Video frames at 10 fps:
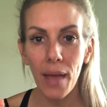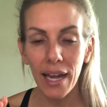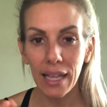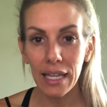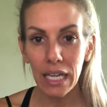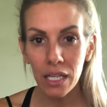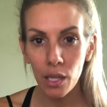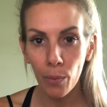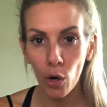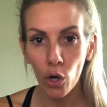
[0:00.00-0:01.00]
and at the end of
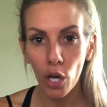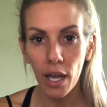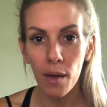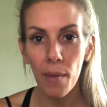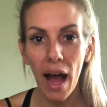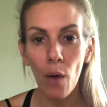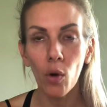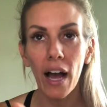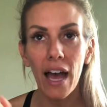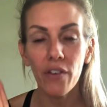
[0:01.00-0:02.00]
the program, I
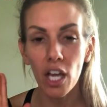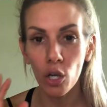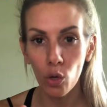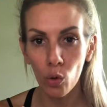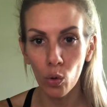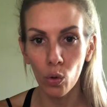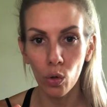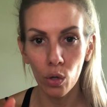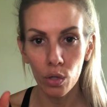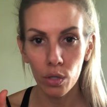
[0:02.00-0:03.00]
will have a
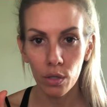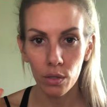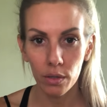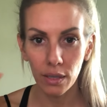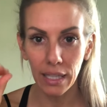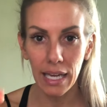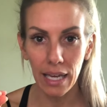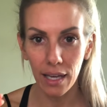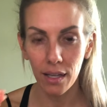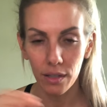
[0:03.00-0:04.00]
Google link
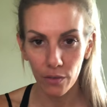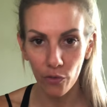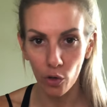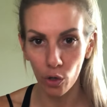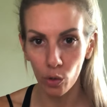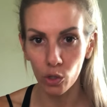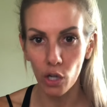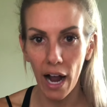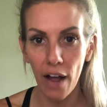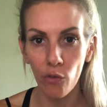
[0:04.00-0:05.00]
for Google
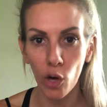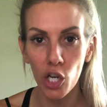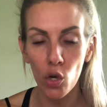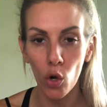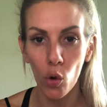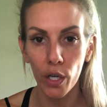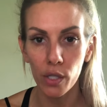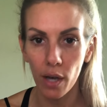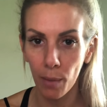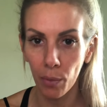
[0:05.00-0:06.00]
Drive where you're going
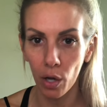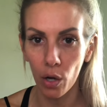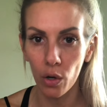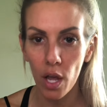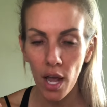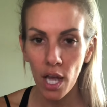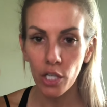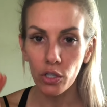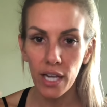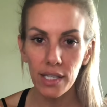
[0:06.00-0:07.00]
to upload
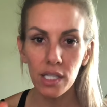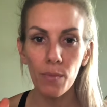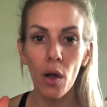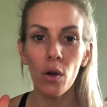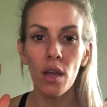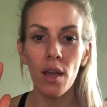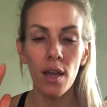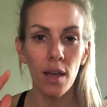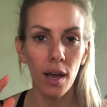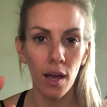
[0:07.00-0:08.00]
your
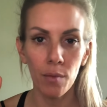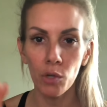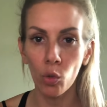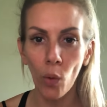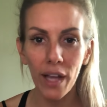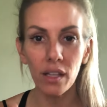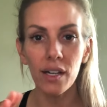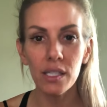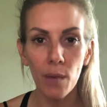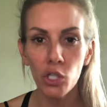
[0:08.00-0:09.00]
testimony, your weight
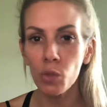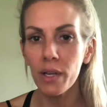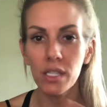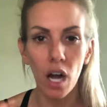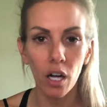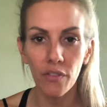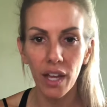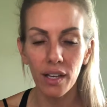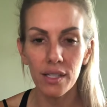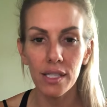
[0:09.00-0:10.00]
loss measurements, all of
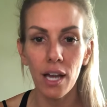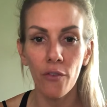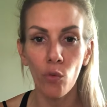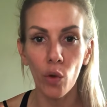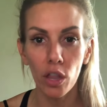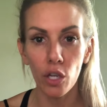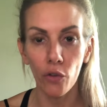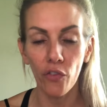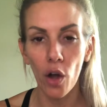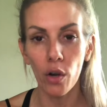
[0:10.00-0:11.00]
that good stuff with your
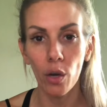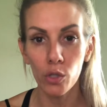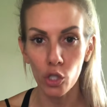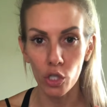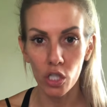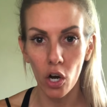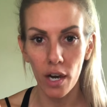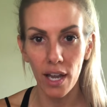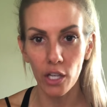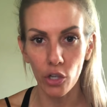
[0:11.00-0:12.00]
photos, your
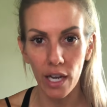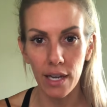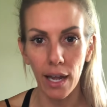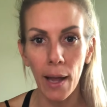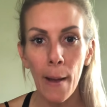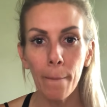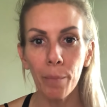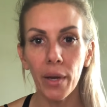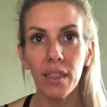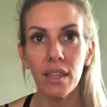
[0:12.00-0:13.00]
starting and your ending.
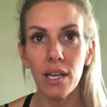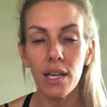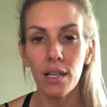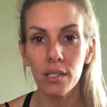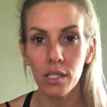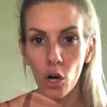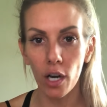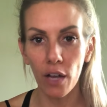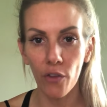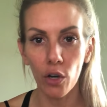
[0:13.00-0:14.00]
But the
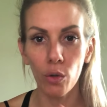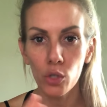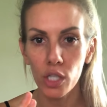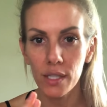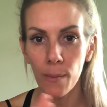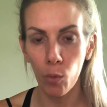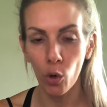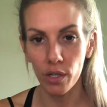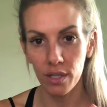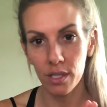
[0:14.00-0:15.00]
starting photo is just
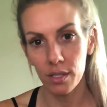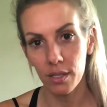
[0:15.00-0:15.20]
important to